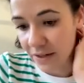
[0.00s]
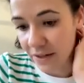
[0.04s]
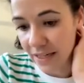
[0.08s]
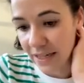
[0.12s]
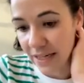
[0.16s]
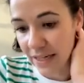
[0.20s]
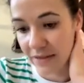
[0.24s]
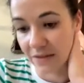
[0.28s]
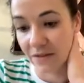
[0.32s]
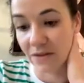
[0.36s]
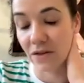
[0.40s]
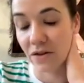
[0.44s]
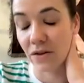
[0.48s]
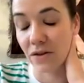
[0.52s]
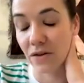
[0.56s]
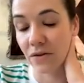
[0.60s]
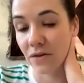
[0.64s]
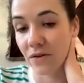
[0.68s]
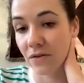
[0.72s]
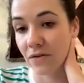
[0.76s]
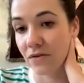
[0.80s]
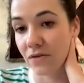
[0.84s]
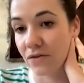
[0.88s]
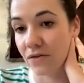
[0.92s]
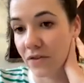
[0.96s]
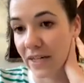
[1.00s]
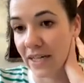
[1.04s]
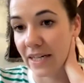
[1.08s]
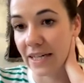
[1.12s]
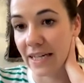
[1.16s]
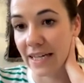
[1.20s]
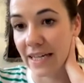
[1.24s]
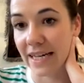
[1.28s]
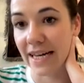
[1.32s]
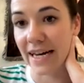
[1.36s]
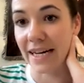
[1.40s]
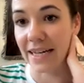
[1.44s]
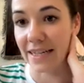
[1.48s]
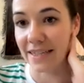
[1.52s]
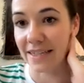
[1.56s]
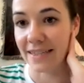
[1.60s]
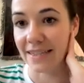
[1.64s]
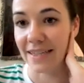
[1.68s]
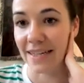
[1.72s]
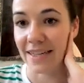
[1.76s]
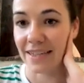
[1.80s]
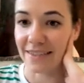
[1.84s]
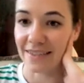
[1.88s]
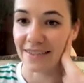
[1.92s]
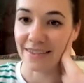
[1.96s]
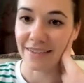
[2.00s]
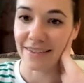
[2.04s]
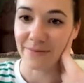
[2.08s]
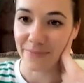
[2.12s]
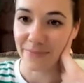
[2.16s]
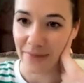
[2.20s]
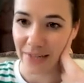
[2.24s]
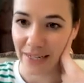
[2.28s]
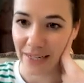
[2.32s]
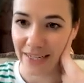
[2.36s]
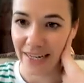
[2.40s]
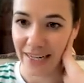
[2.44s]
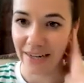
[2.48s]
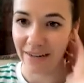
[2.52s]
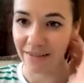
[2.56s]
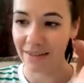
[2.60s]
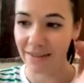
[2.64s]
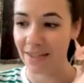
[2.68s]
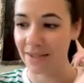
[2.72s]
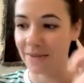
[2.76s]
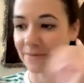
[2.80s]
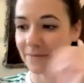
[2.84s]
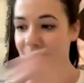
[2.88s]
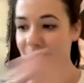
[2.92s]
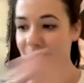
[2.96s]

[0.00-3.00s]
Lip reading: can freely access an area.